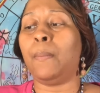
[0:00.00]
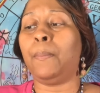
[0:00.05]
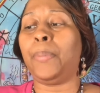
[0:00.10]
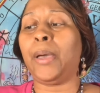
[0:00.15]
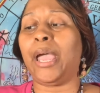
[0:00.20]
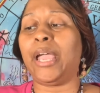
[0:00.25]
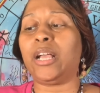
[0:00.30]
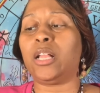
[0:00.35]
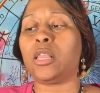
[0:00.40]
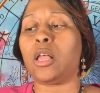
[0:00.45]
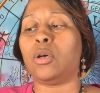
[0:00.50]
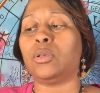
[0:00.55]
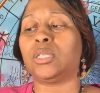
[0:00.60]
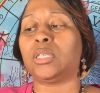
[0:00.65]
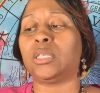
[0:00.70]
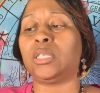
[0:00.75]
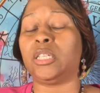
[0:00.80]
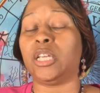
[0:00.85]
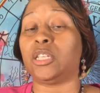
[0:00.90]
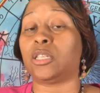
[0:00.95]
Pay close
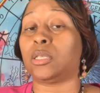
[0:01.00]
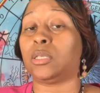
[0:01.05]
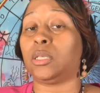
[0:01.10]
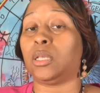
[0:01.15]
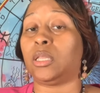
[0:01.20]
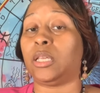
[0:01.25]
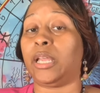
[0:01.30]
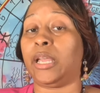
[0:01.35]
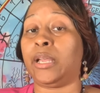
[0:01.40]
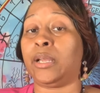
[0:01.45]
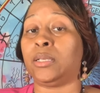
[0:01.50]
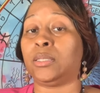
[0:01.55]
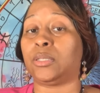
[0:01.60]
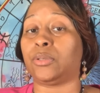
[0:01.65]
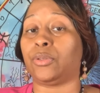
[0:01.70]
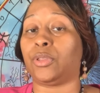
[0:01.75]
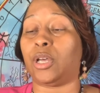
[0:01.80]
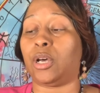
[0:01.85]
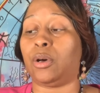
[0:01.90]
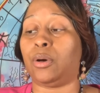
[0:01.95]
attention to the
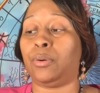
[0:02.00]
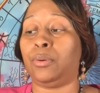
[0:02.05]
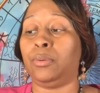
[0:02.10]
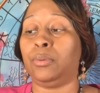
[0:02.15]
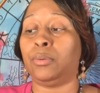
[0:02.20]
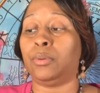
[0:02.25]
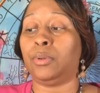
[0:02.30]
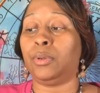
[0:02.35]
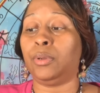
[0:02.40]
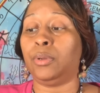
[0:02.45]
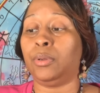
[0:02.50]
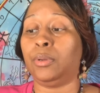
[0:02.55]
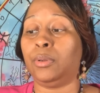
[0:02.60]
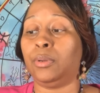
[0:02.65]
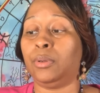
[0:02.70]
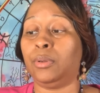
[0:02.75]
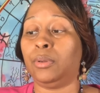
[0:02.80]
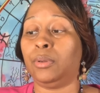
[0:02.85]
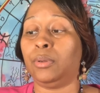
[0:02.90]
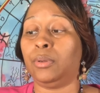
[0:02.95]
answer, though,
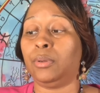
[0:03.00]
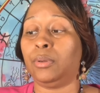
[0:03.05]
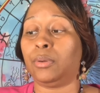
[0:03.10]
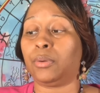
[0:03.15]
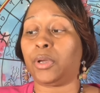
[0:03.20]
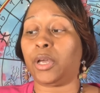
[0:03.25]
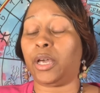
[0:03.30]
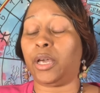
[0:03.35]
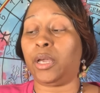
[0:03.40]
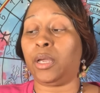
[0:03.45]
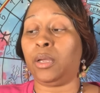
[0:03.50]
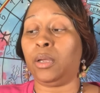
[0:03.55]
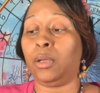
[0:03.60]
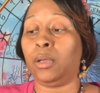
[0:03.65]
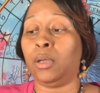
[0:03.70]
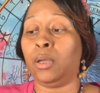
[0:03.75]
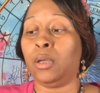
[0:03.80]
okay?